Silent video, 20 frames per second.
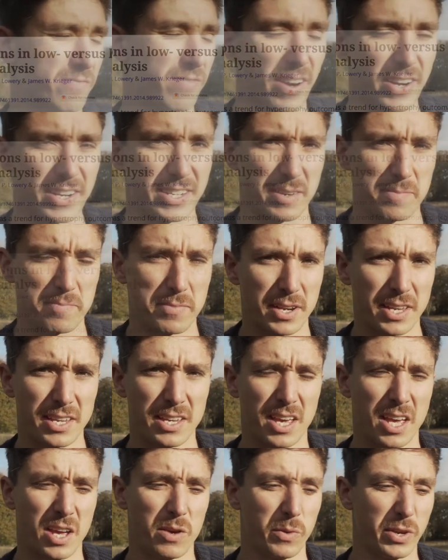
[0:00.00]
very simply,
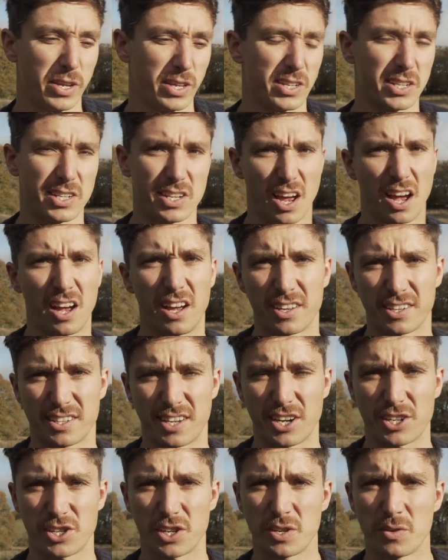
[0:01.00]
we could start our
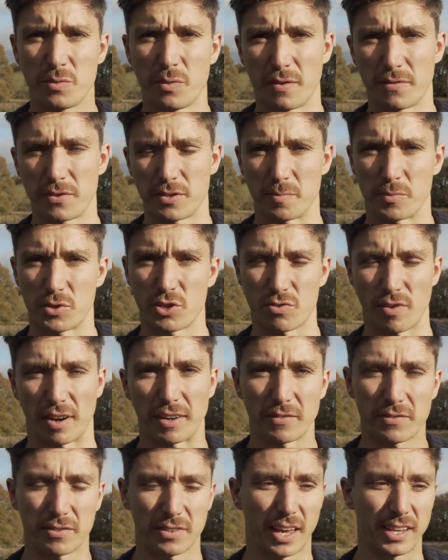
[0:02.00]
session with some
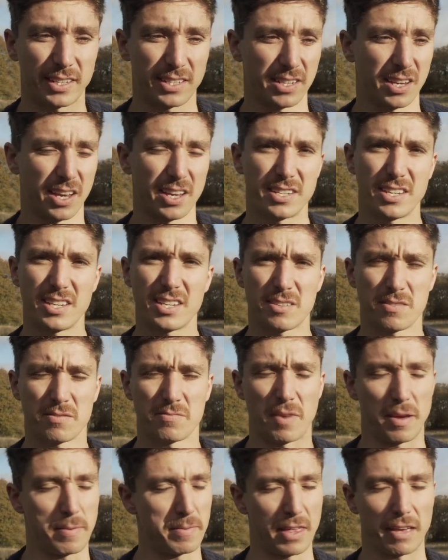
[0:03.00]
strength exercises,
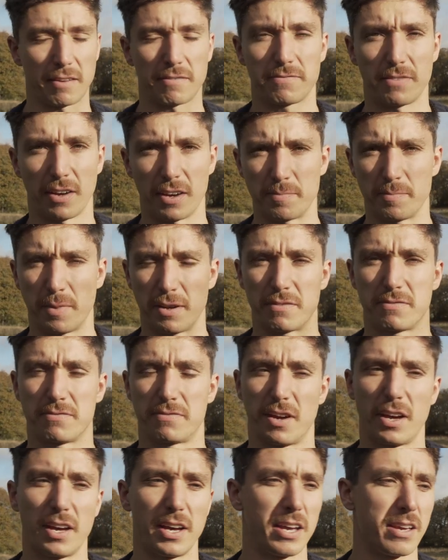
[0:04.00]
maybe that
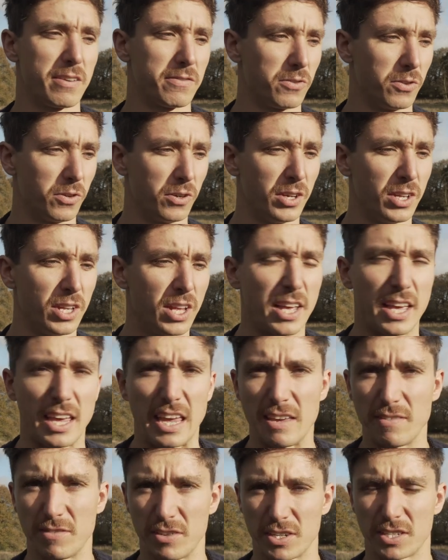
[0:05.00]
5x5 or
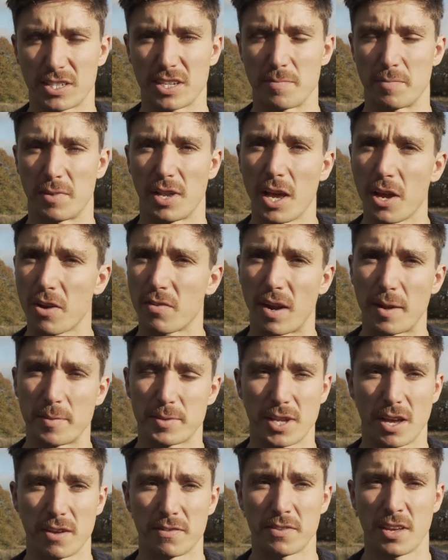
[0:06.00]
even some lower rep
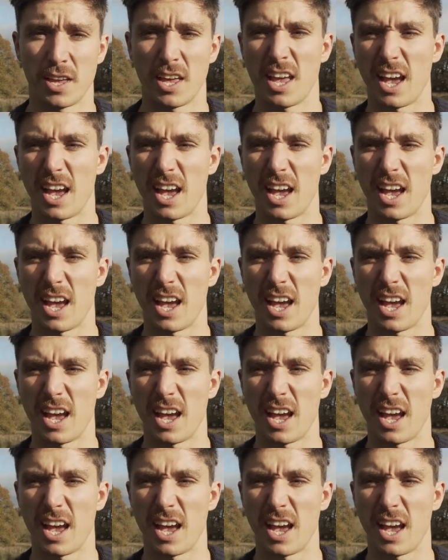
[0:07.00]
stuff,